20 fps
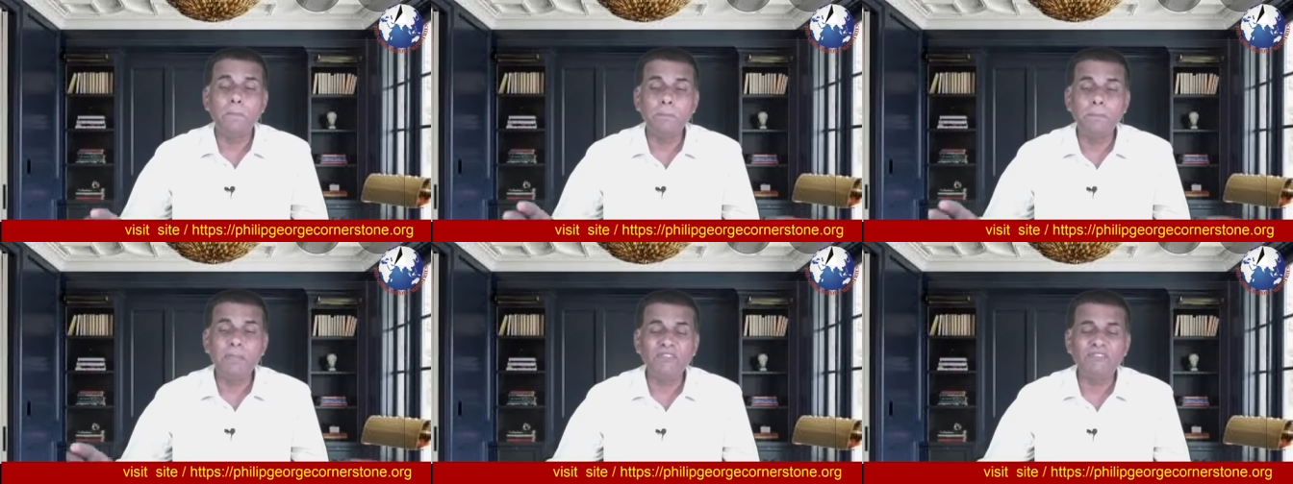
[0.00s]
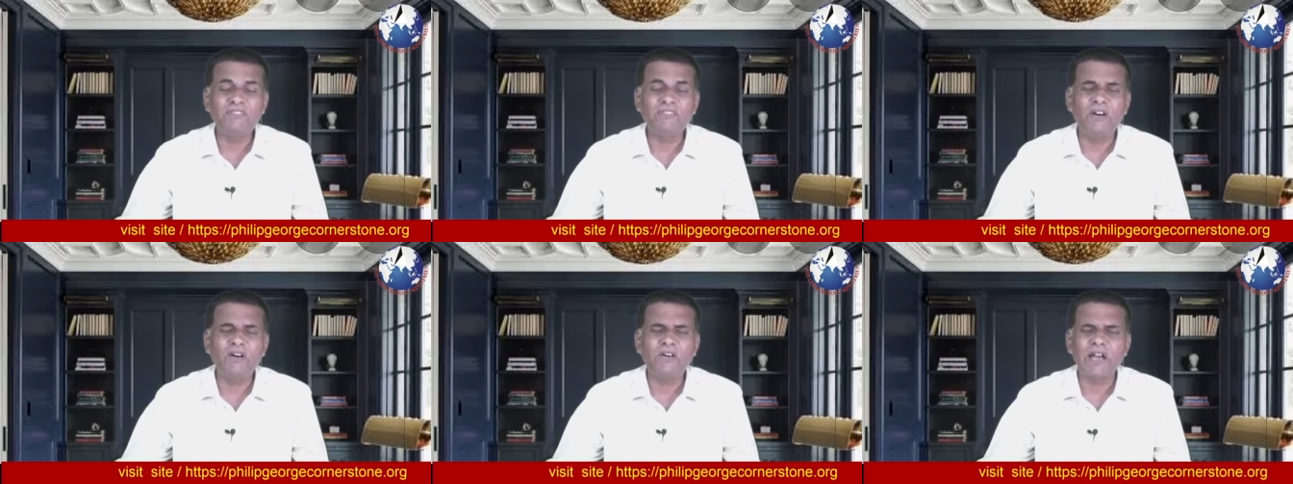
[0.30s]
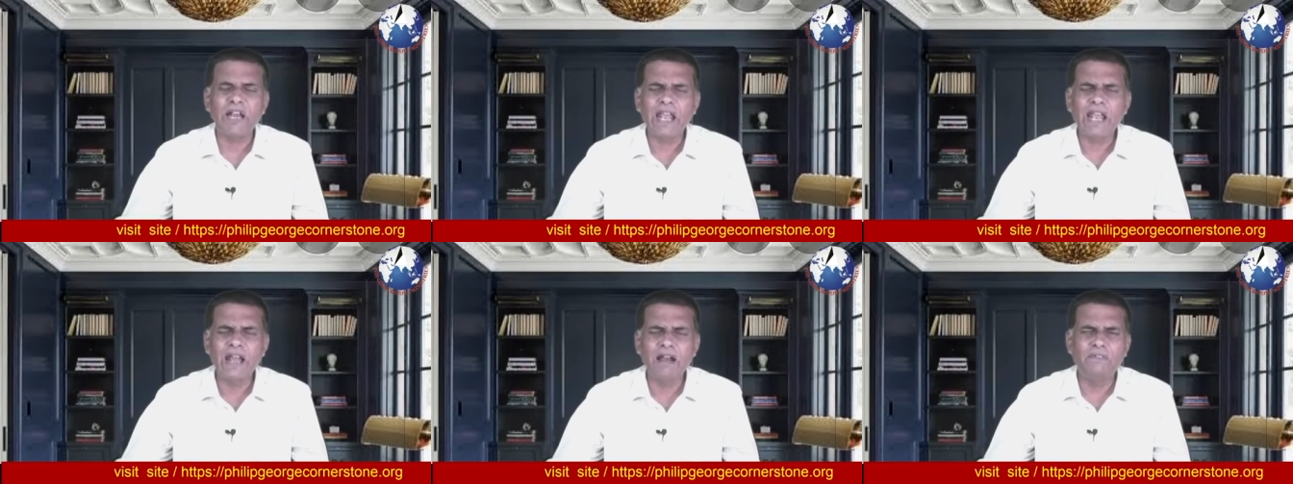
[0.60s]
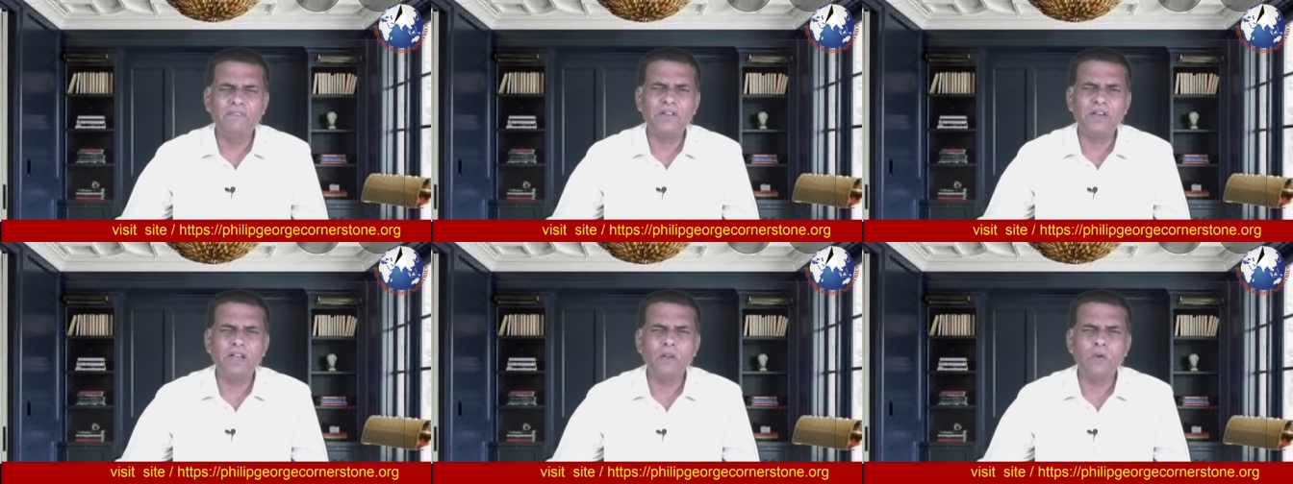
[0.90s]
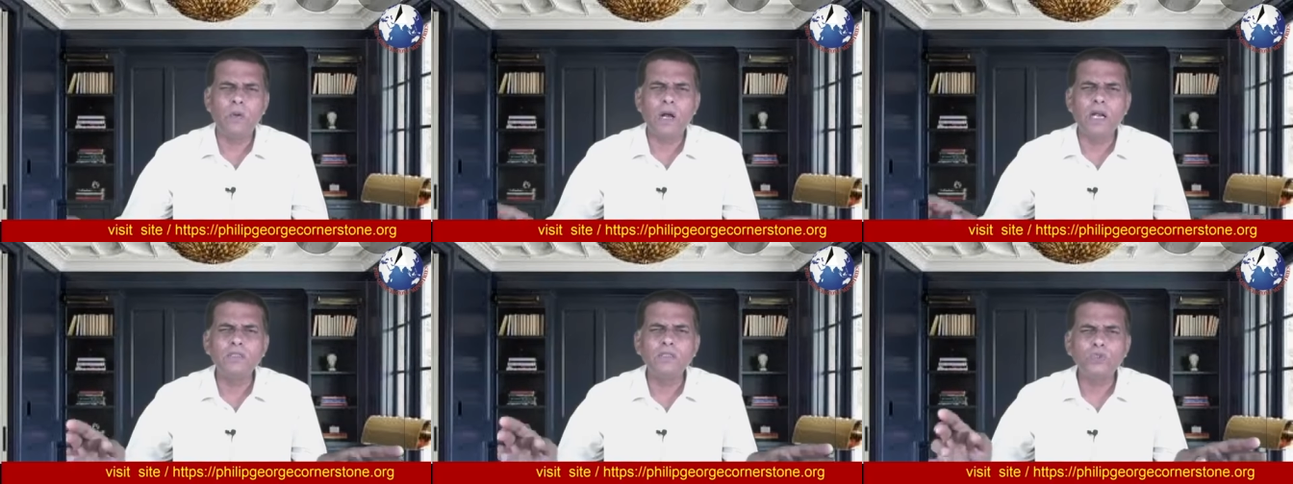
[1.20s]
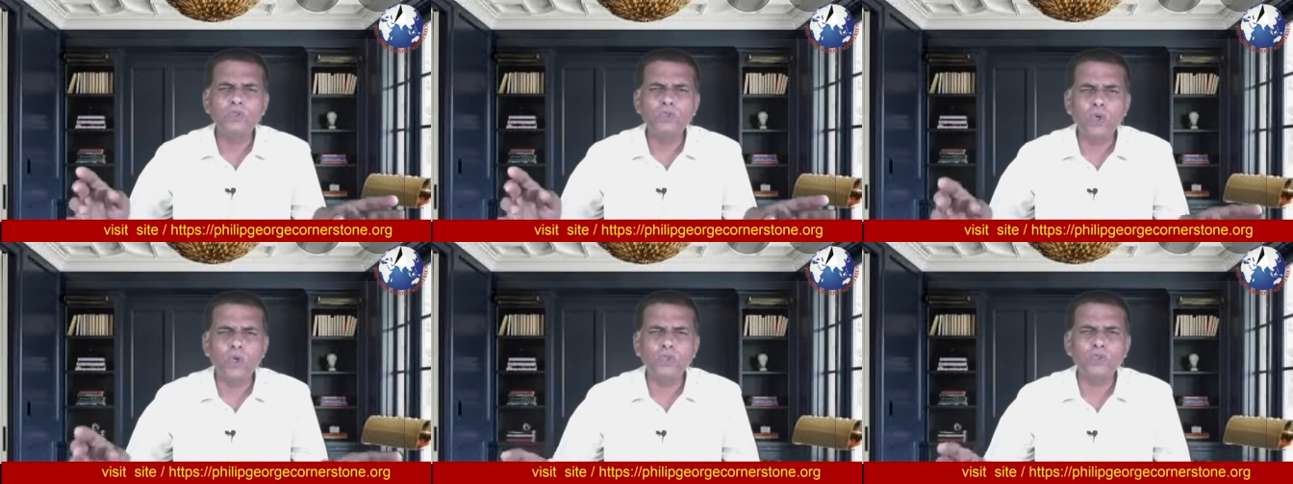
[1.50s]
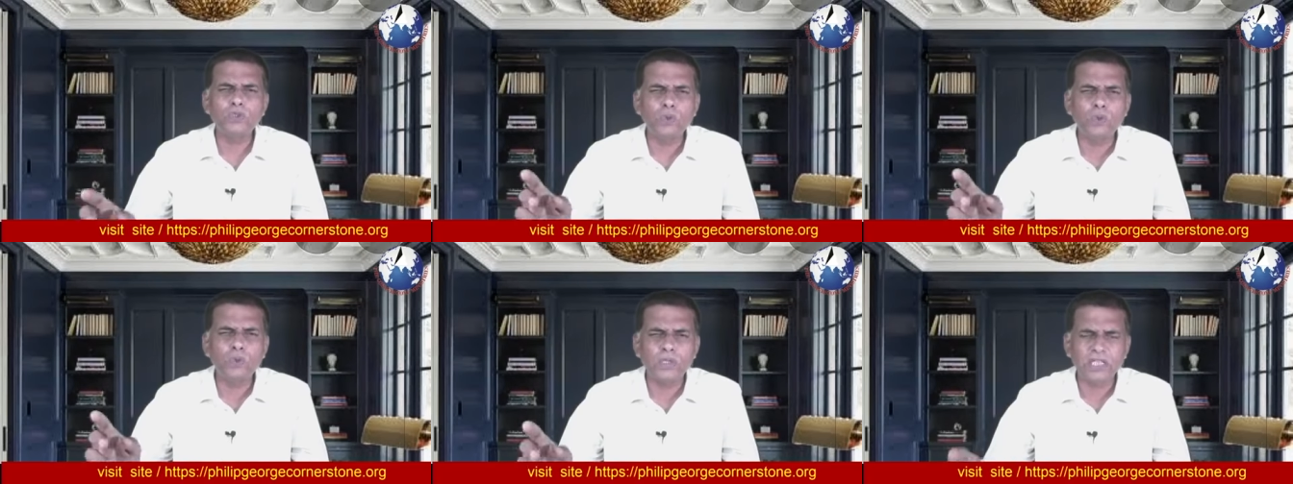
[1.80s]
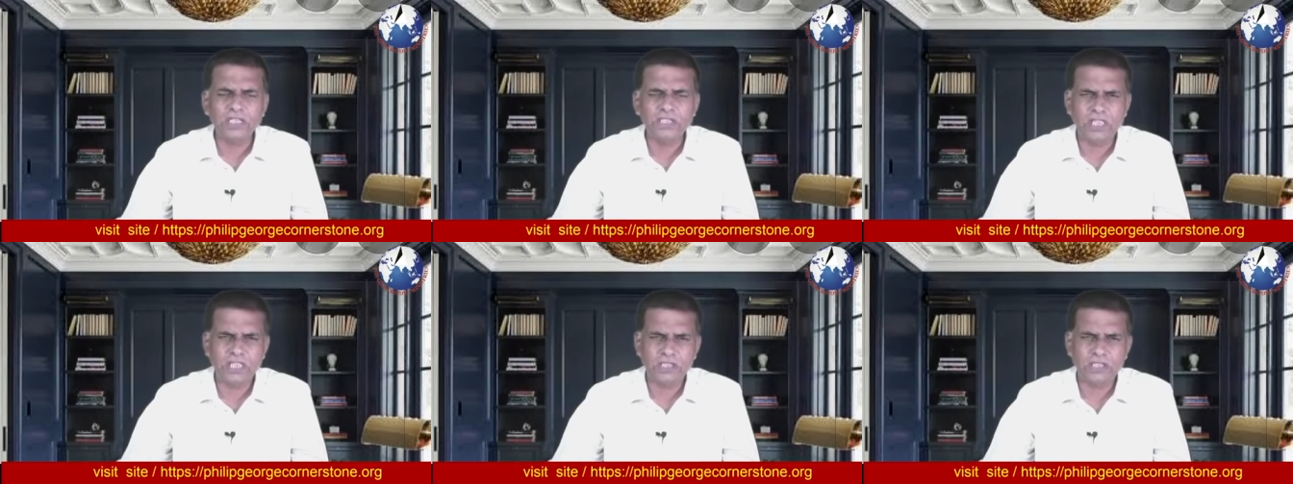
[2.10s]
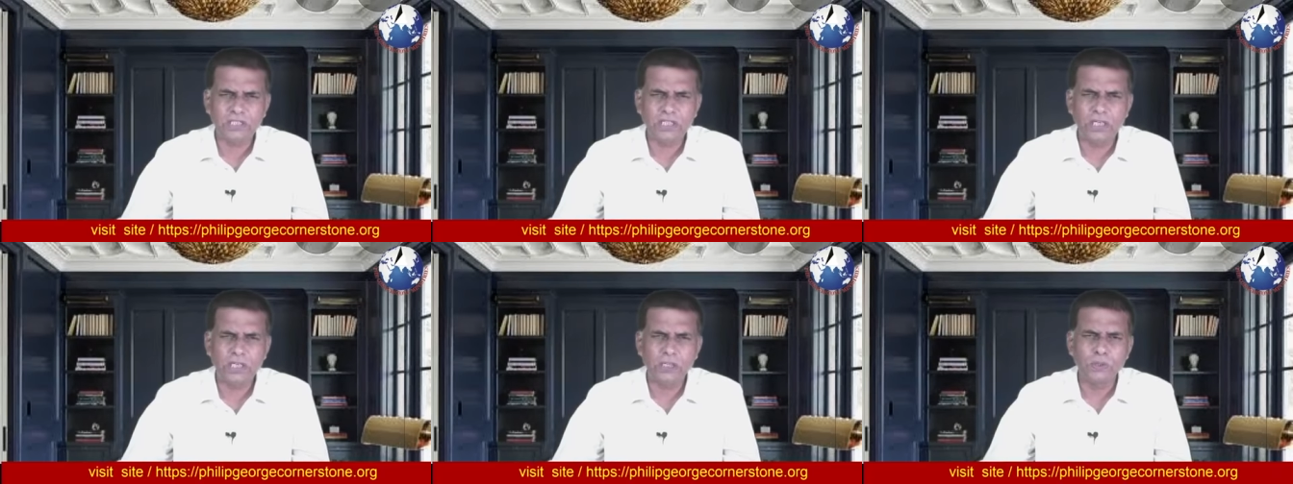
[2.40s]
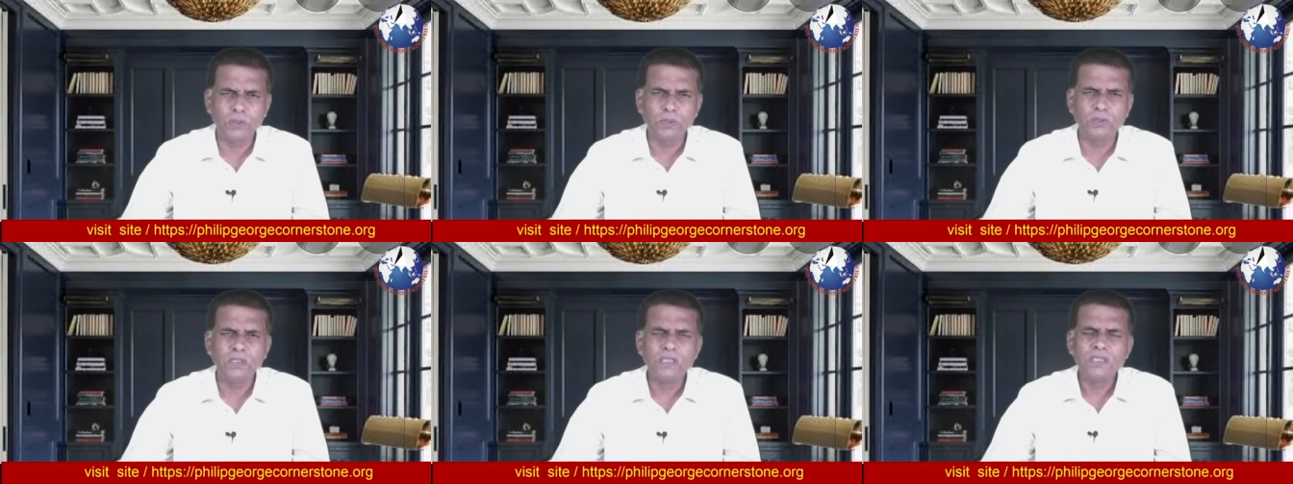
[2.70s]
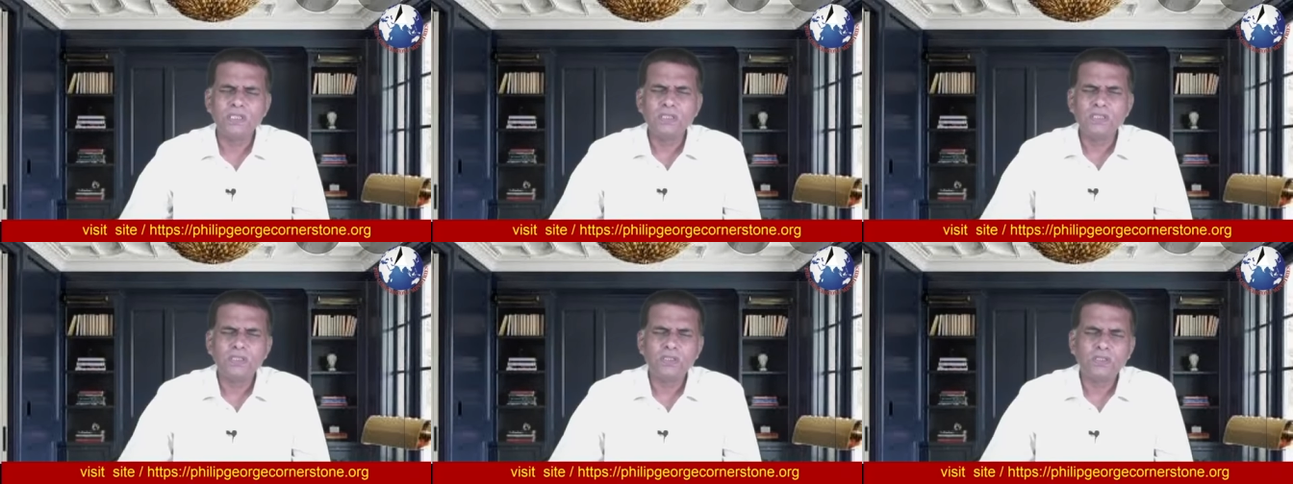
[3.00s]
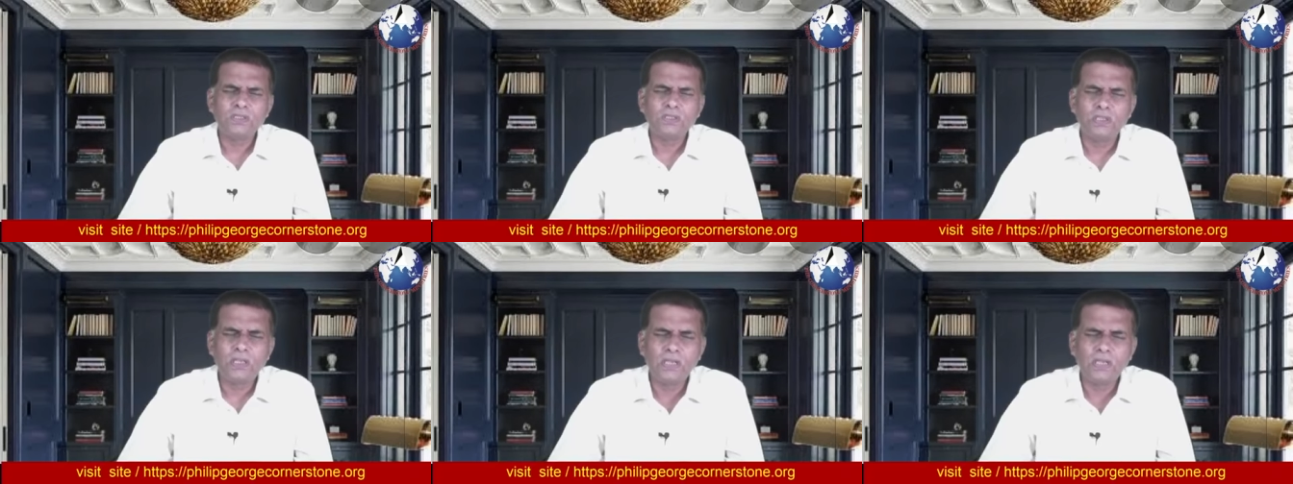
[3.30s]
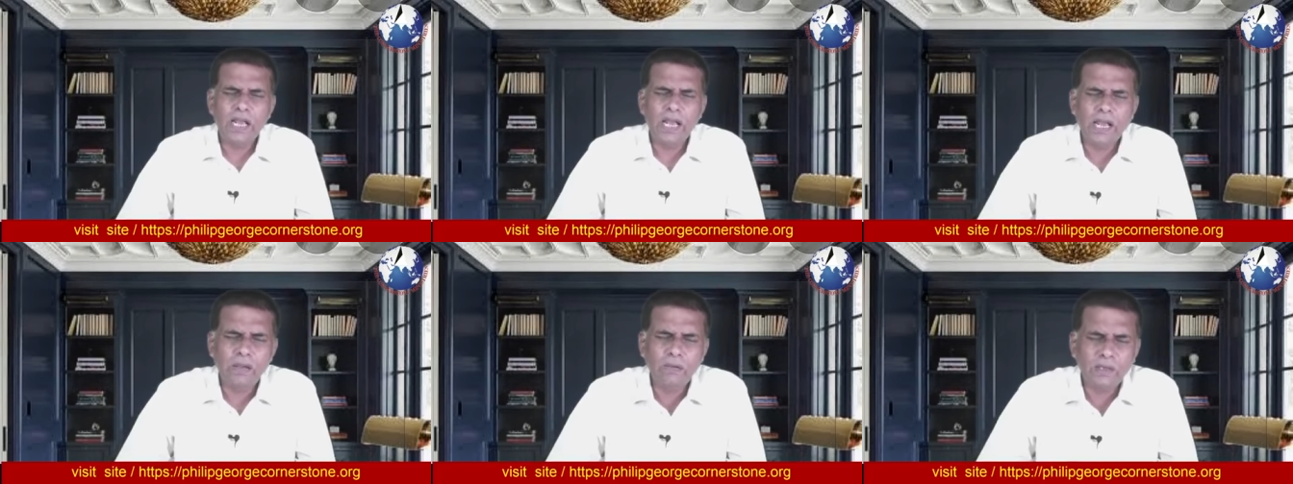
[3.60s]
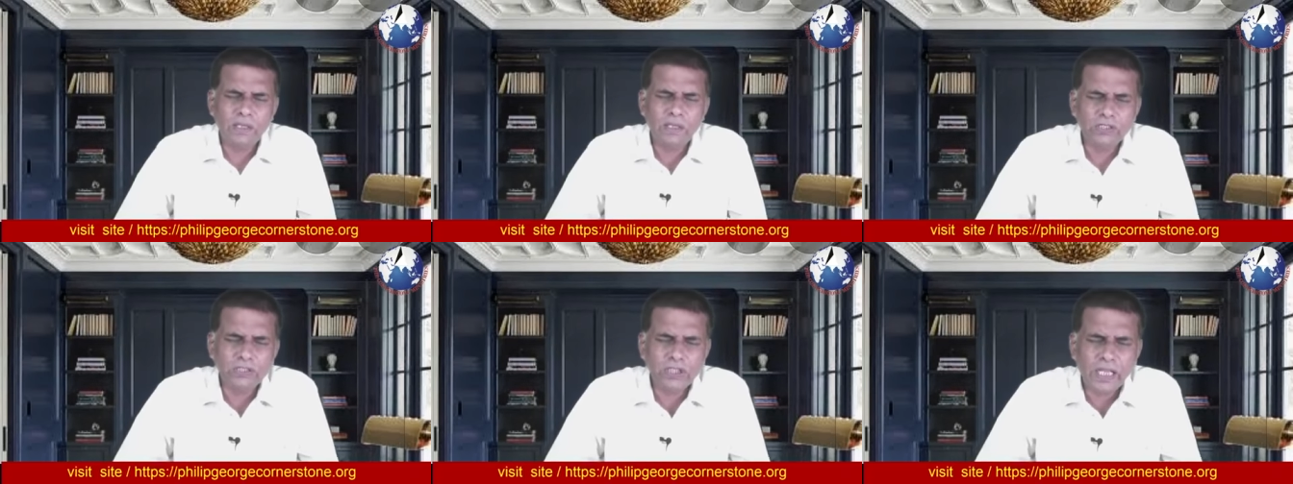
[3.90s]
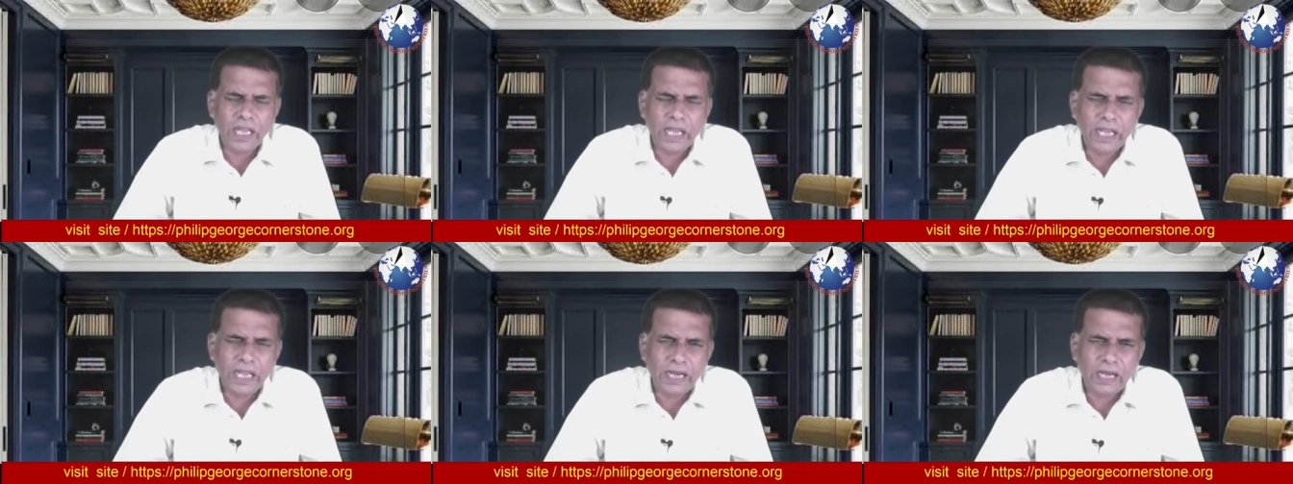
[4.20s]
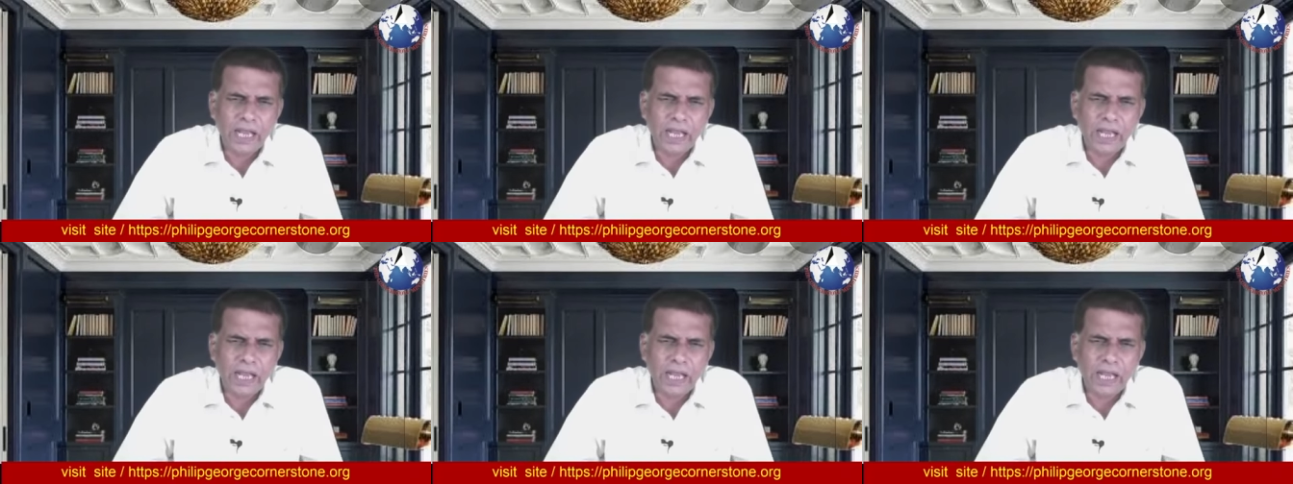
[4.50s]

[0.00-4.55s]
before everyone those who rejected you so once again